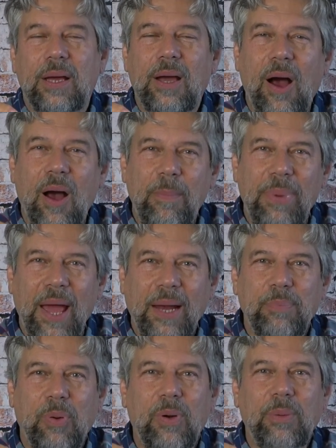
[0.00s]

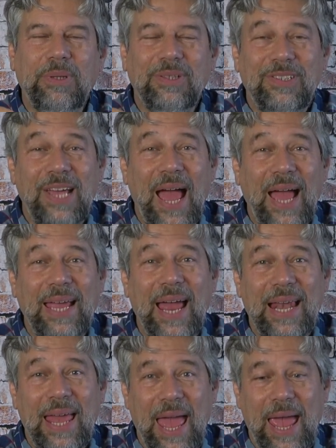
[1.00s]
Compact Portable DAC
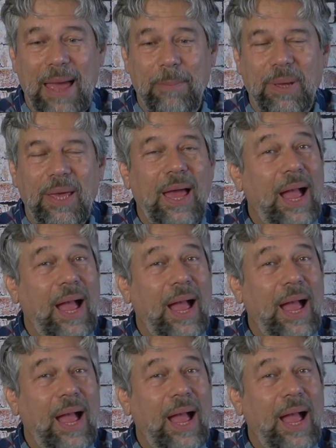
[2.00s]
and Amp.